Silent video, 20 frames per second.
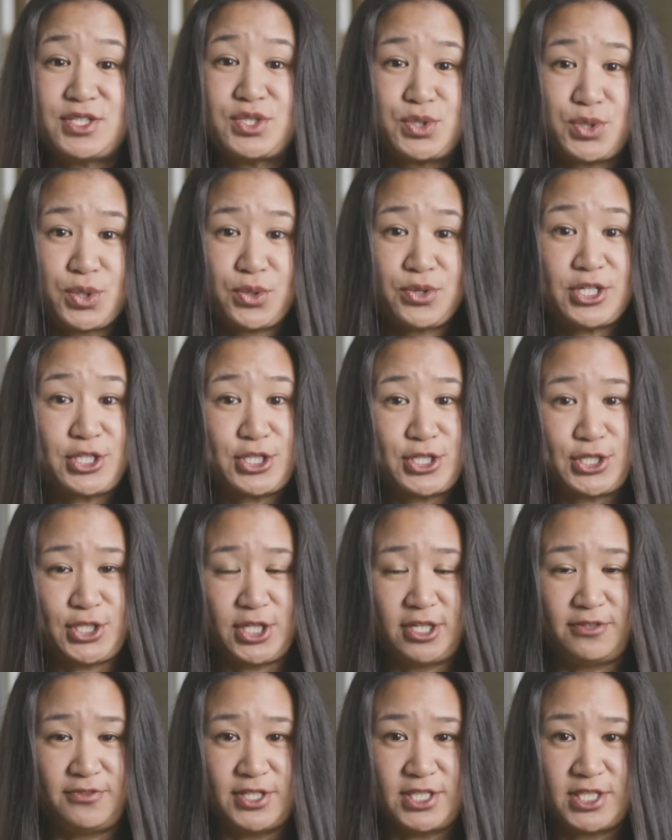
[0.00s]
storage
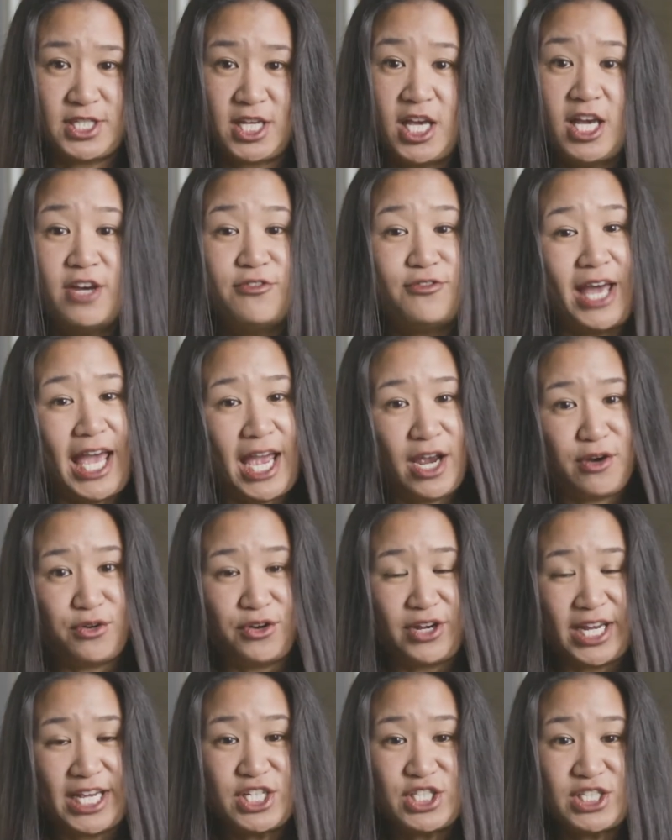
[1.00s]
service for
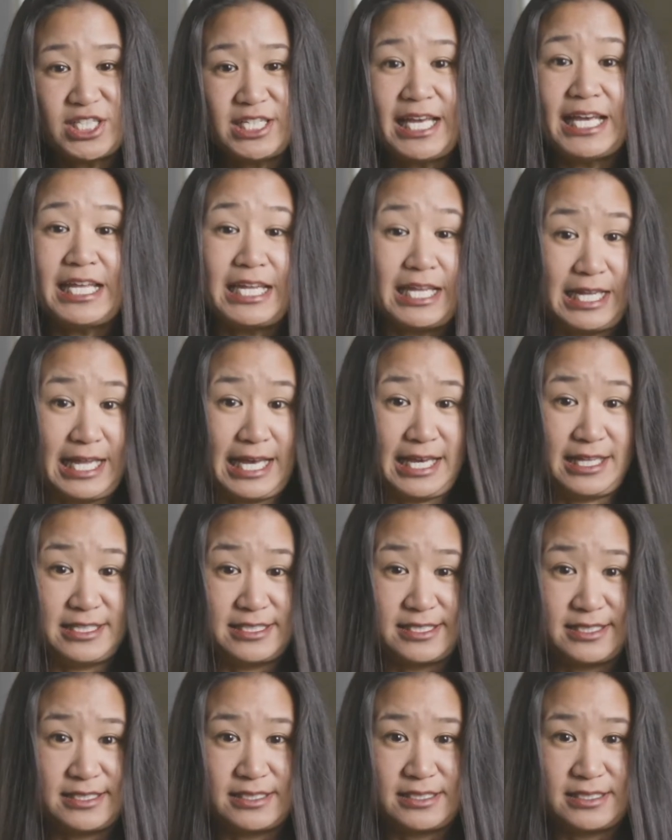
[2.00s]
aggregation and
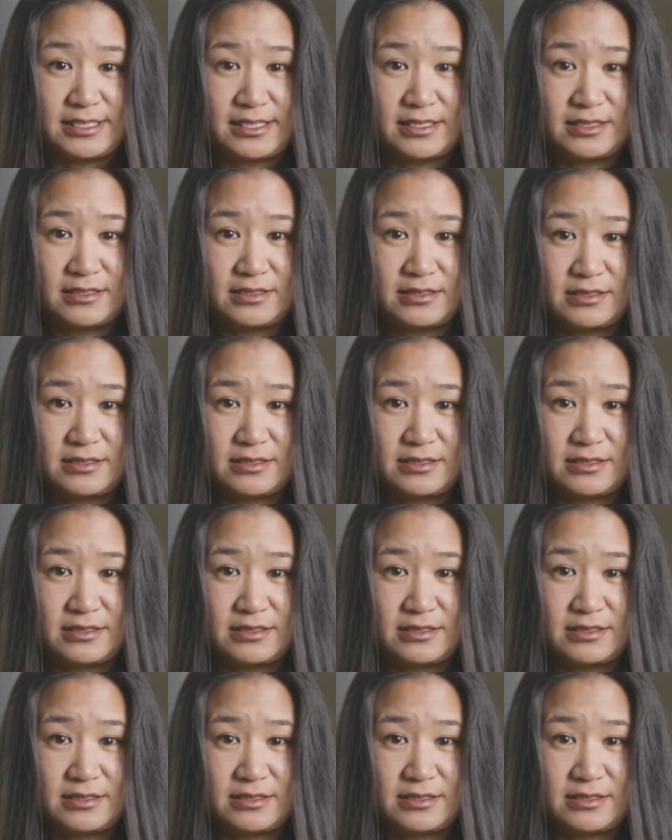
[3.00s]
analysis.